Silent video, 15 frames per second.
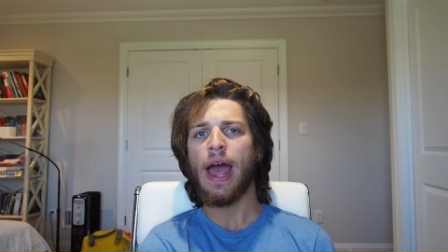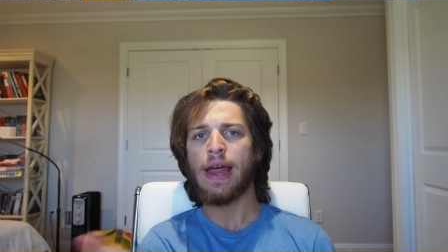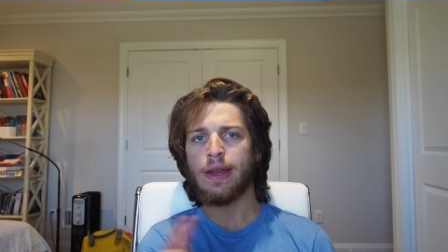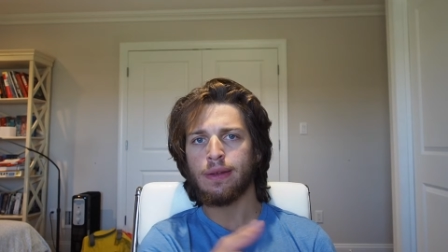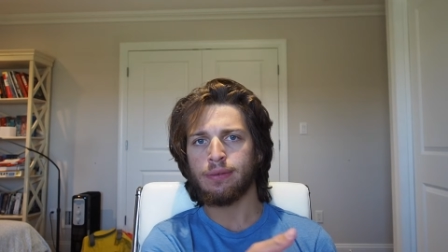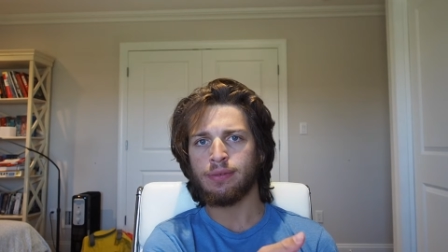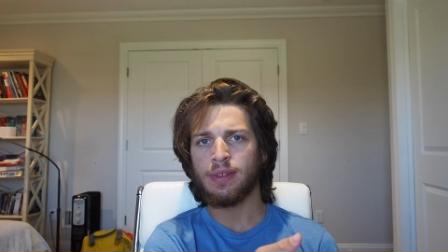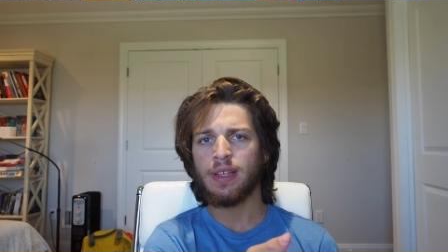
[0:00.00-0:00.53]
N
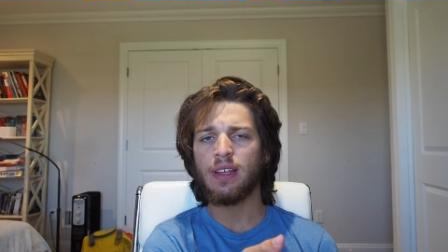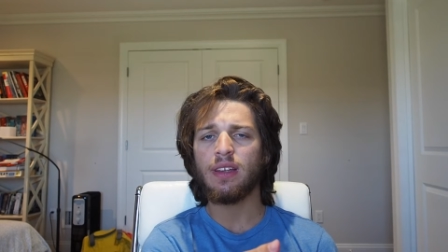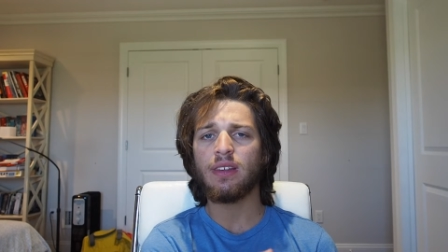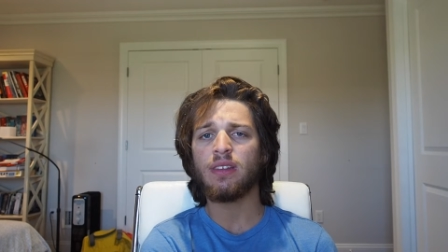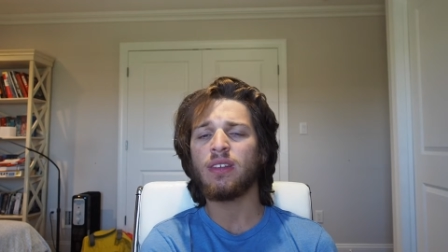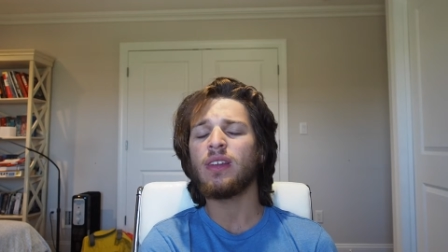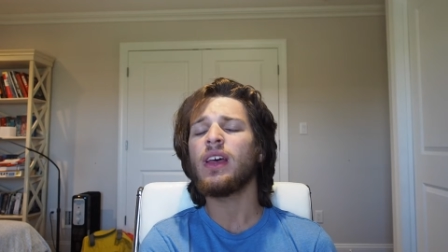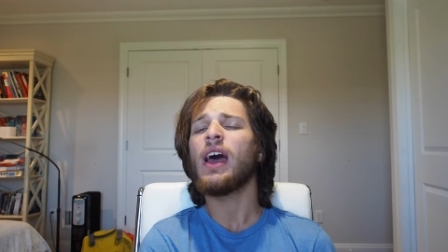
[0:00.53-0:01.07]
F
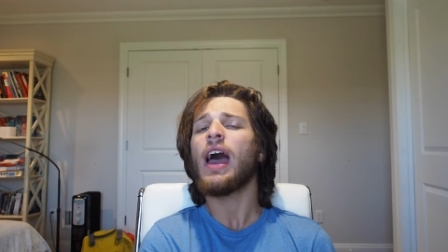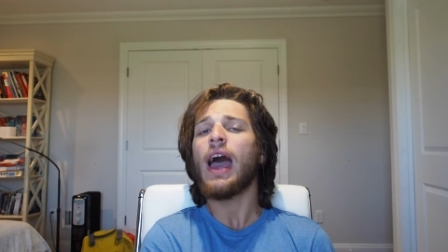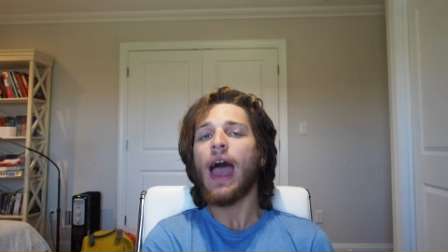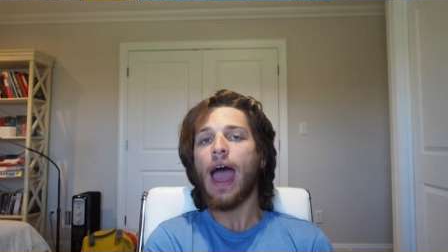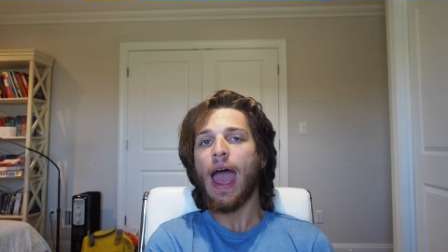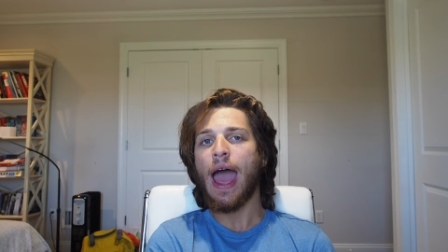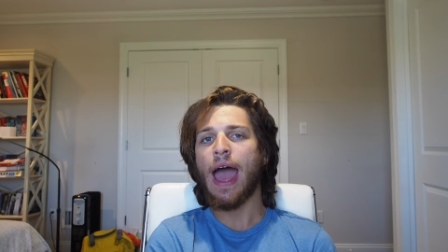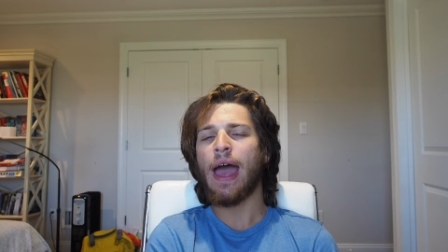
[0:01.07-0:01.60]
Ts.
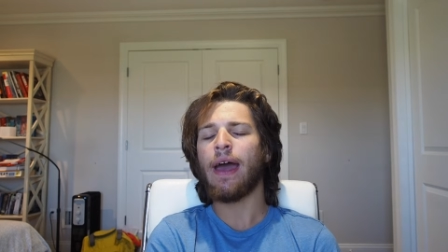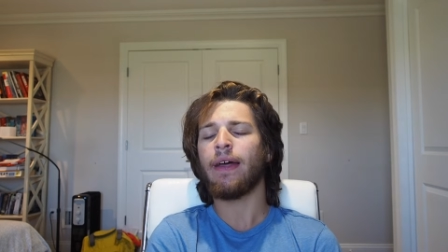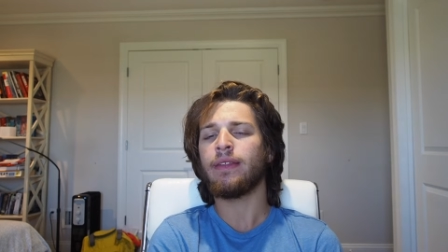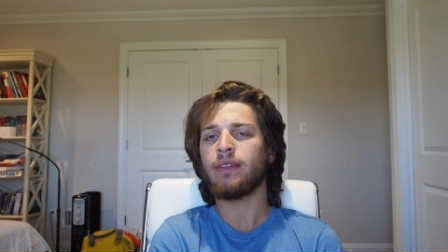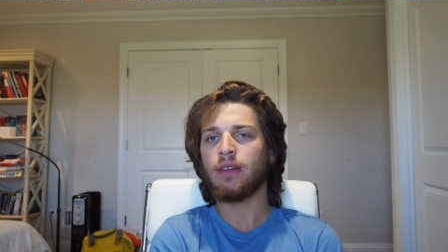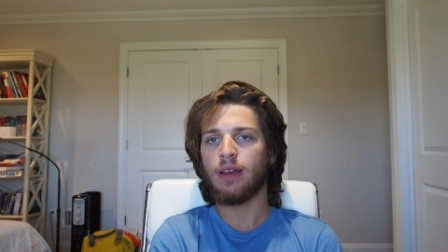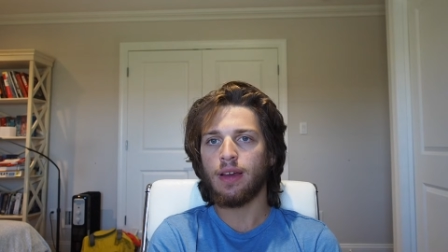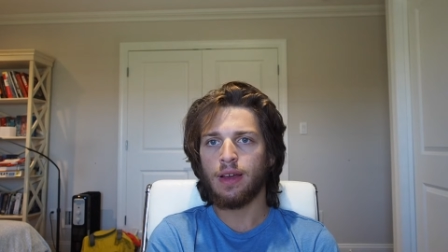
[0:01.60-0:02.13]
And